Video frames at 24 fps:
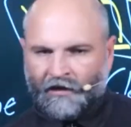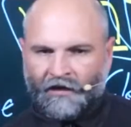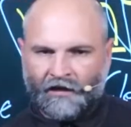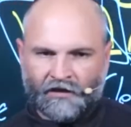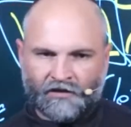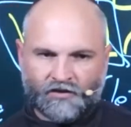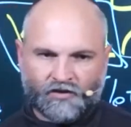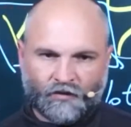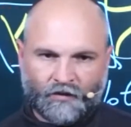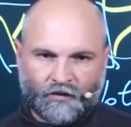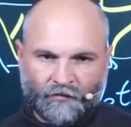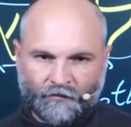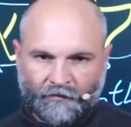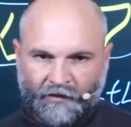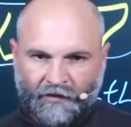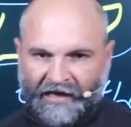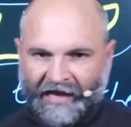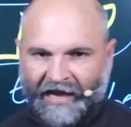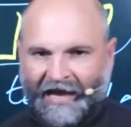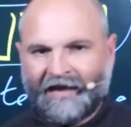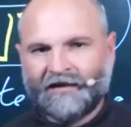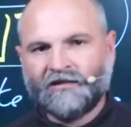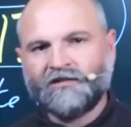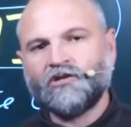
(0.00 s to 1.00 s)
And so he
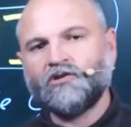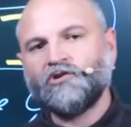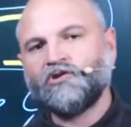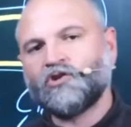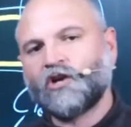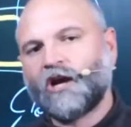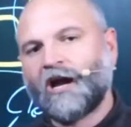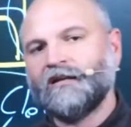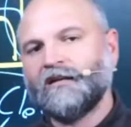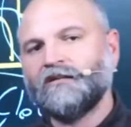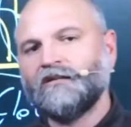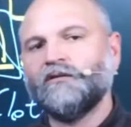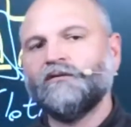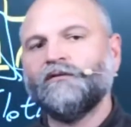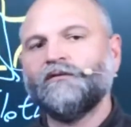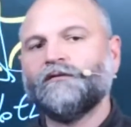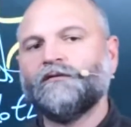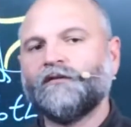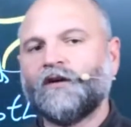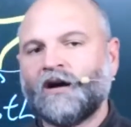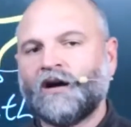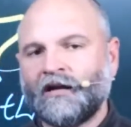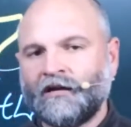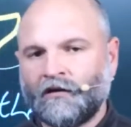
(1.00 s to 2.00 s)
began to try to
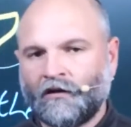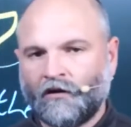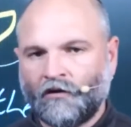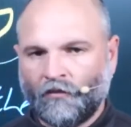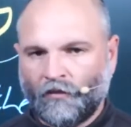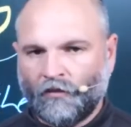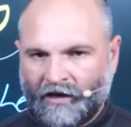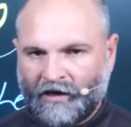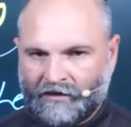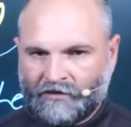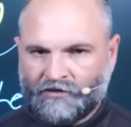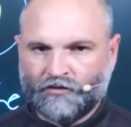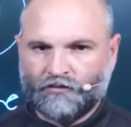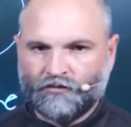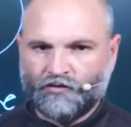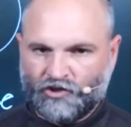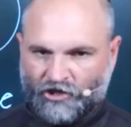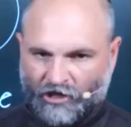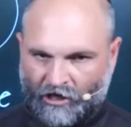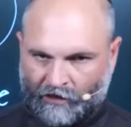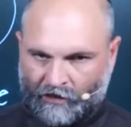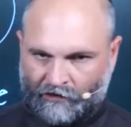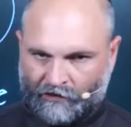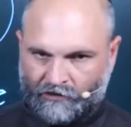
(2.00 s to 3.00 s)
find a way to
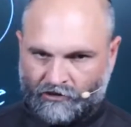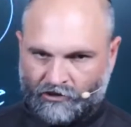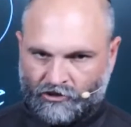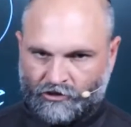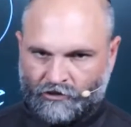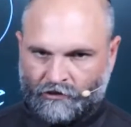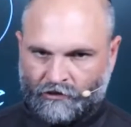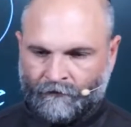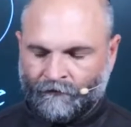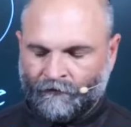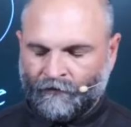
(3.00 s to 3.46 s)
change.